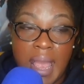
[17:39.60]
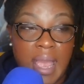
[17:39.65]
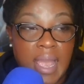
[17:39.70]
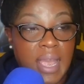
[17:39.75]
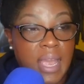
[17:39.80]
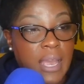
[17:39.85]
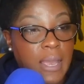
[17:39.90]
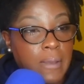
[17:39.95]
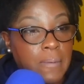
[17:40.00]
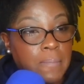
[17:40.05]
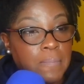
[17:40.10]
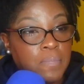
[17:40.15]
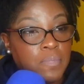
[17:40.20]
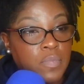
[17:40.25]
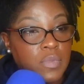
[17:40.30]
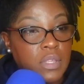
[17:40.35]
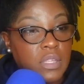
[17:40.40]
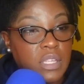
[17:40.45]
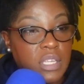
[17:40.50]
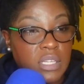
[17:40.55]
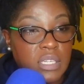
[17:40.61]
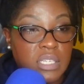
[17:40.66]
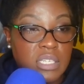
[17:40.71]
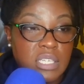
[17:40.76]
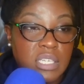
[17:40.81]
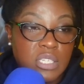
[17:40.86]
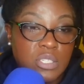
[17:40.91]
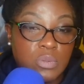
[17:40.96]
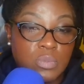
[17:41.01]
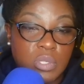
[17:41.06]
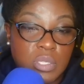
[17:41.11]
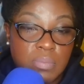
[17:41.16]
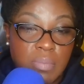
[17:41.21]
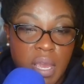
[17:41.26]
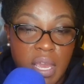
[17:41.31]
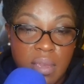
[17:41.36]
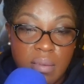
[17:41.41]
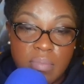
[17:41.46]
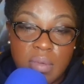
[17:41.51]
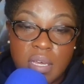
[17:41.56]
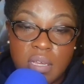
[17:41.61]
And the decision was made